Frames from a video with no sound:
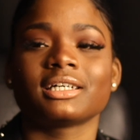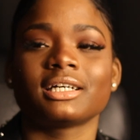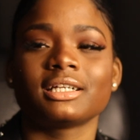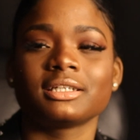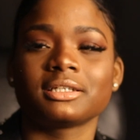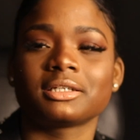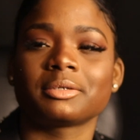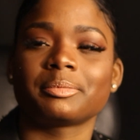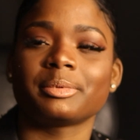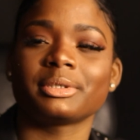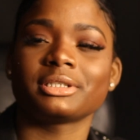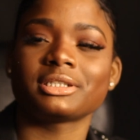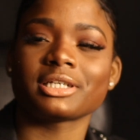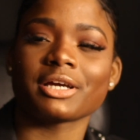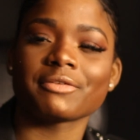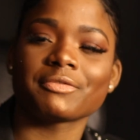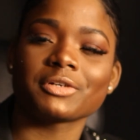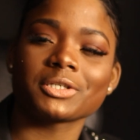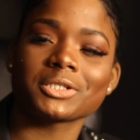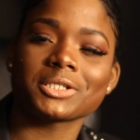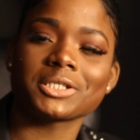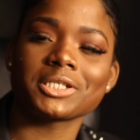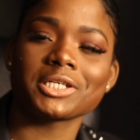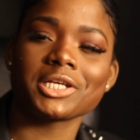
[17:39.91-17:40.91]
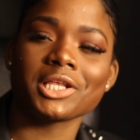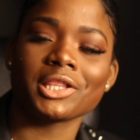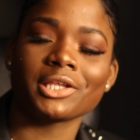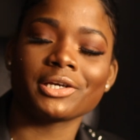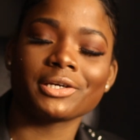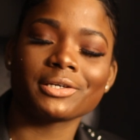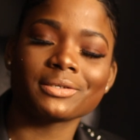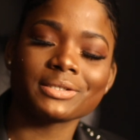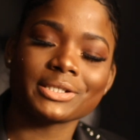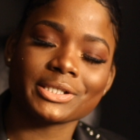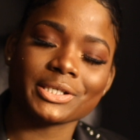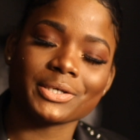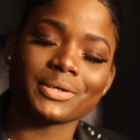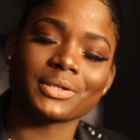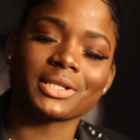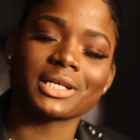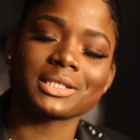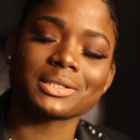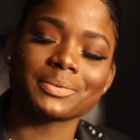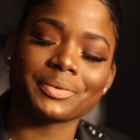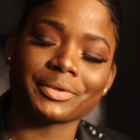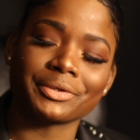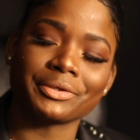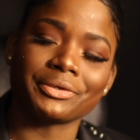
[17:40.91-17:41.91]
a little bit of diversity in there. So
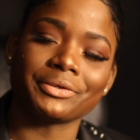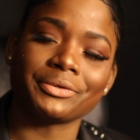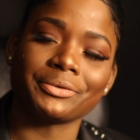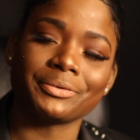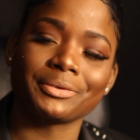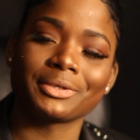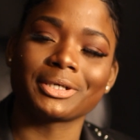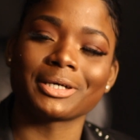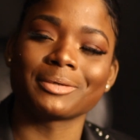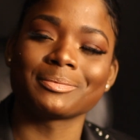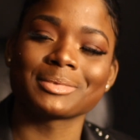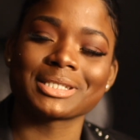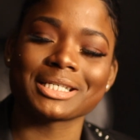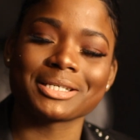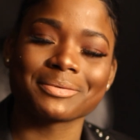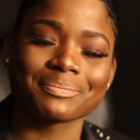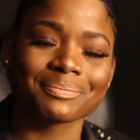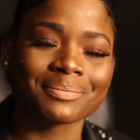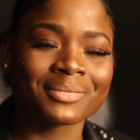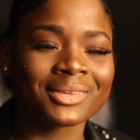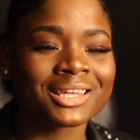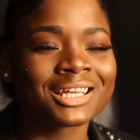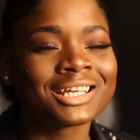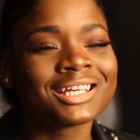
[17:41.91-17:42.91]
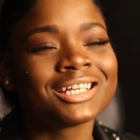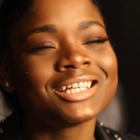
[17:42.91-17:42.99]
that's where the nude comes in.